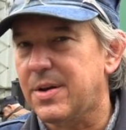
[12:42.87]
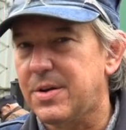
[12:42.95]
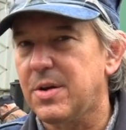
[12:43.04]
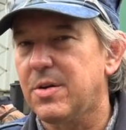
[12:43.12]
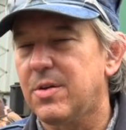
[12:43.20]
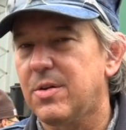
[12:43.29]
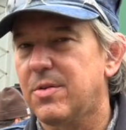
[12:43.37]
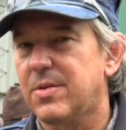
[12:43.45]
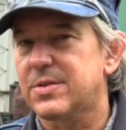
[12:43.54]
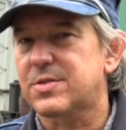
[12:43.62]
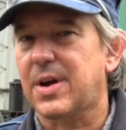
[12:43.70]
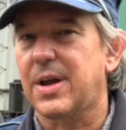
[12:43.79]
to do
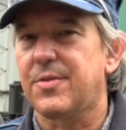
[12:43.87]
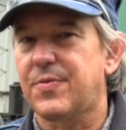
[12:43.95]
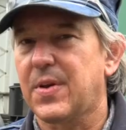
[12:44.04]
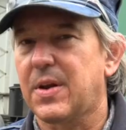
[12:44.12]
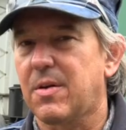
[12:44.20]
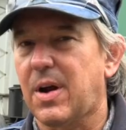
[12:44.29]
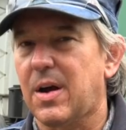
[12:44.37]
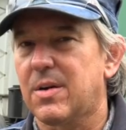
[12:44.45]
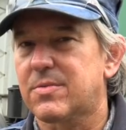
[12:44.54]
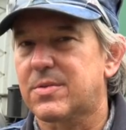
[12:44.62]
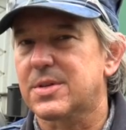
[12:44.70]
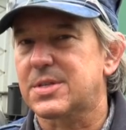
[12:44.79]
and try to figure out
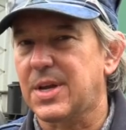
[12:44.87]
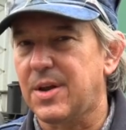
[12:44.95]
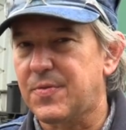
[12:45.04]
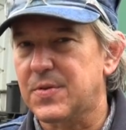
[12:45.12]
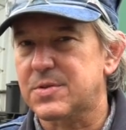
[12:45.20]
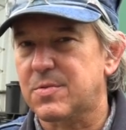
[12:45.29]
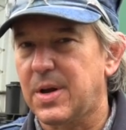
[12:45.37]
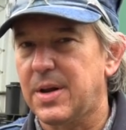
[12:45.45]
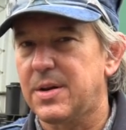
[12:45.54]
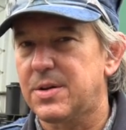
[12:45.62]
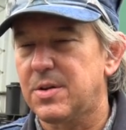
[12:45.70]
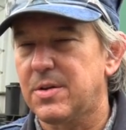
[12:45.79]
the safest way
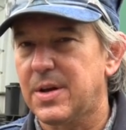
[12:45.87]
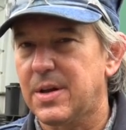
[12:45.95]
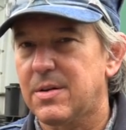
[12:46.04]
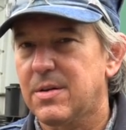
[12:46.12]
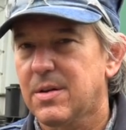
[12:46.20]
to do it.